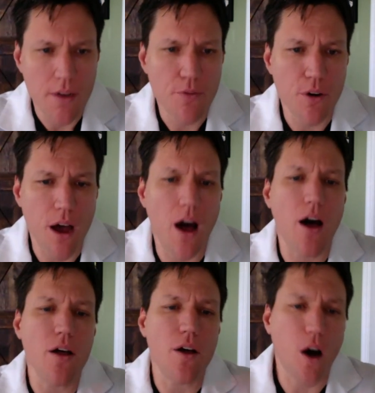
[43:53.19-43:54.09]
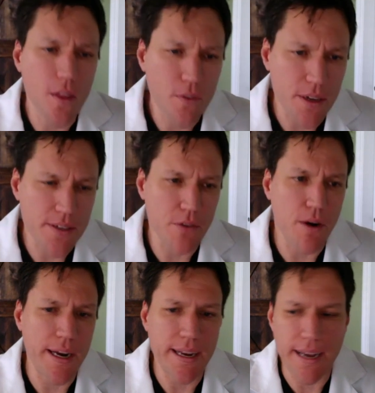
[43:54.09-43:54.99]
for all of us to
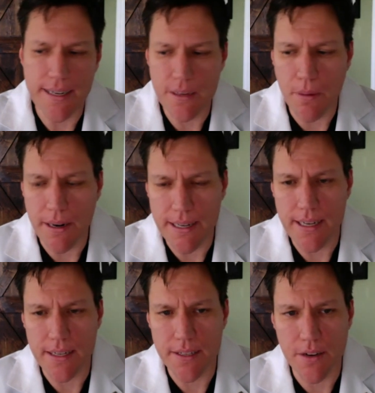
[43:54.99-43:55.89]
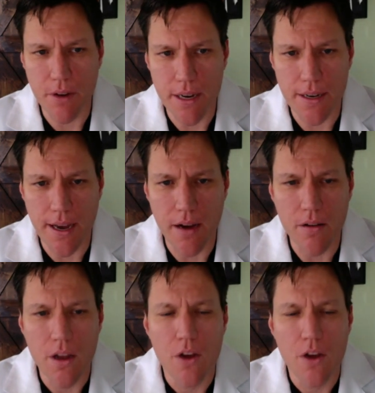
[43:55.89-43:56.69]
run antibody testing right now.